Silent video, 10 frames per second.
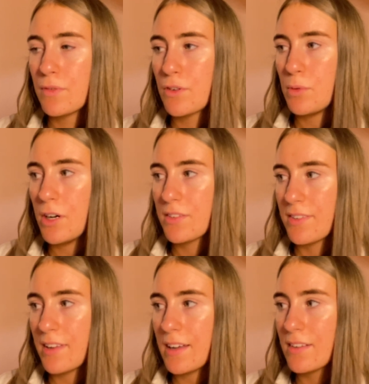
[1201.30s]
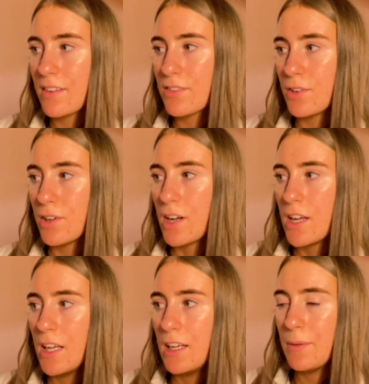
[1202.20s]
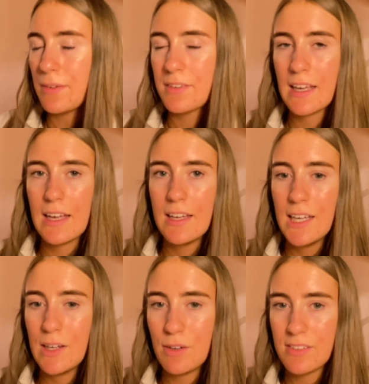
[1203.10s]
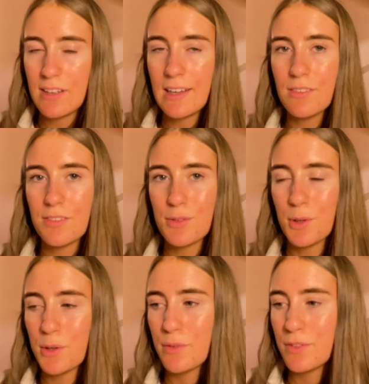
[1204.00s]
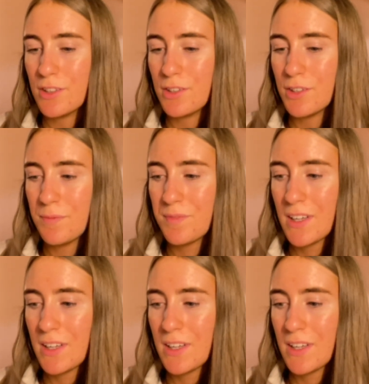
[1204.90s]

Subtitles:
for 5:45, so You have to get ready and stuff, you know.